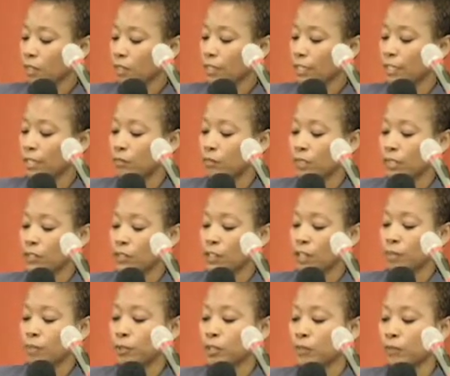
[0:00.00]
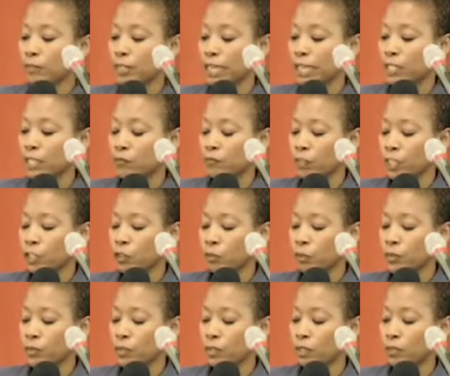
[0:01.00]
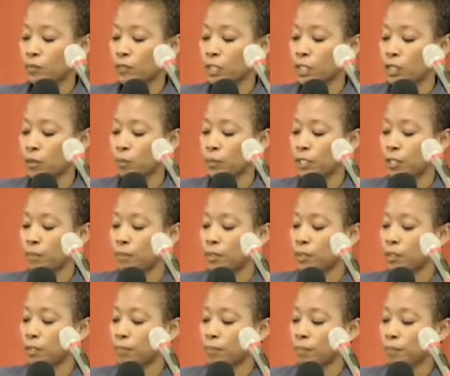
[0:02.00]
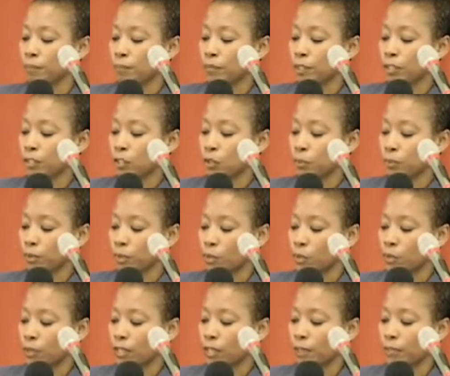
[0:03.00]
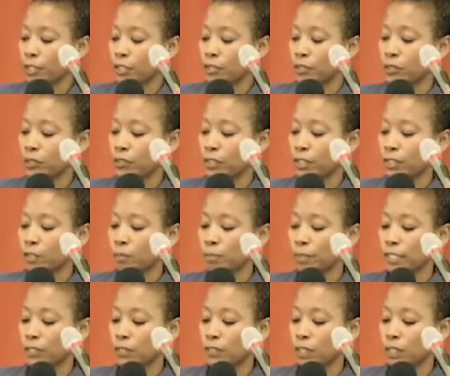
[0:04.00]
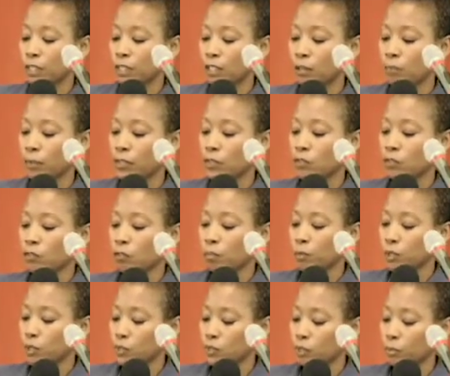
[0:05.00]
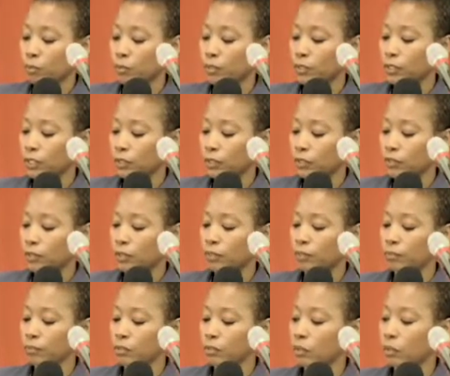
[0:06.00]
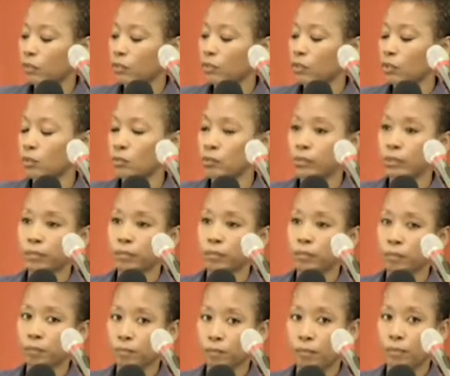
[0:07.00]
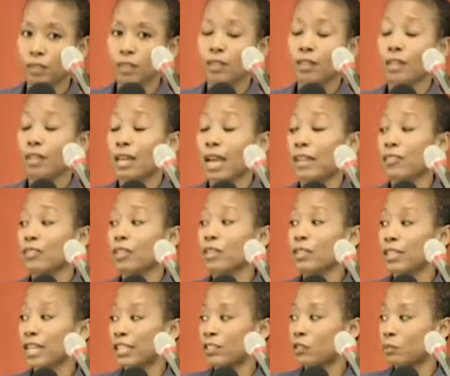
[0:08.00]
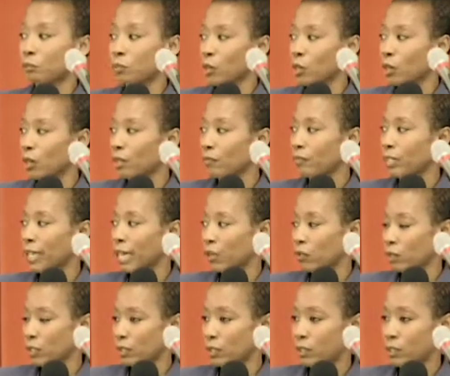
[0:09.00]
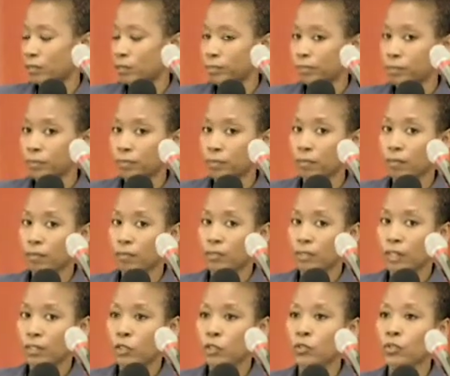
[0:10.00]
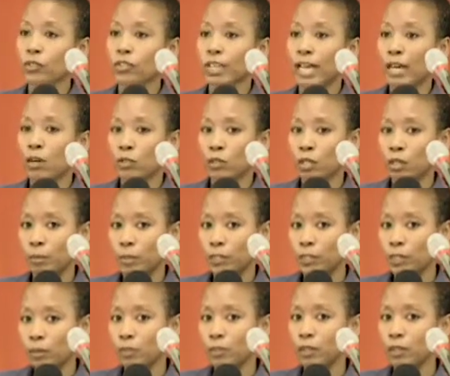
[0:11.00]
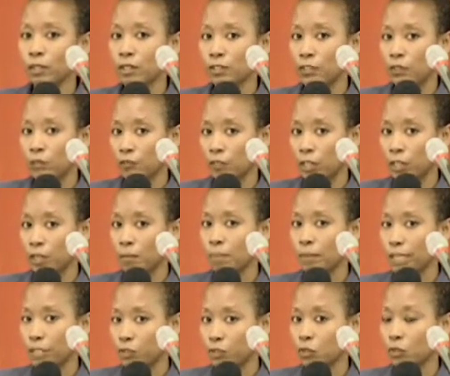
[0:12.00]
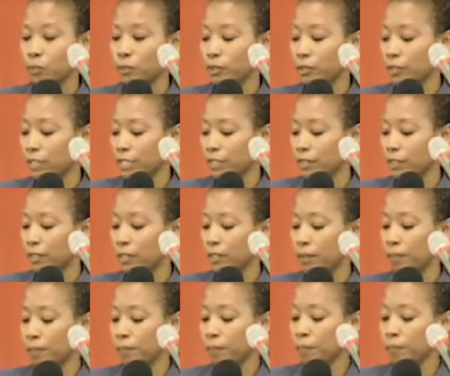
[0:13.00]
they give an example of 95% of young people in the program understand the basic elements of music production, so on and so forth. I think that's more of an outcome. Usually the outcome is something that's very measurable like that.